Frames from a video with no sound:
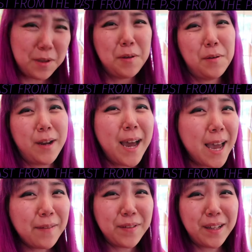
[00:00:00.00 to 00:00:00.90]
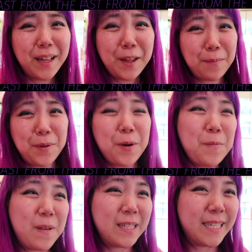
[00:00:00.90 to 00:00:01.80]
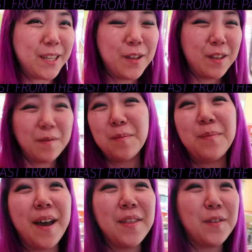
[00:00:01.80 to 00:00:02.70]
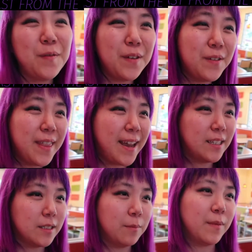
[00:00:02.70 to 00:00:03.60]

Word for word: Dude, I have to clean up your mess. I need to buy the food there. So.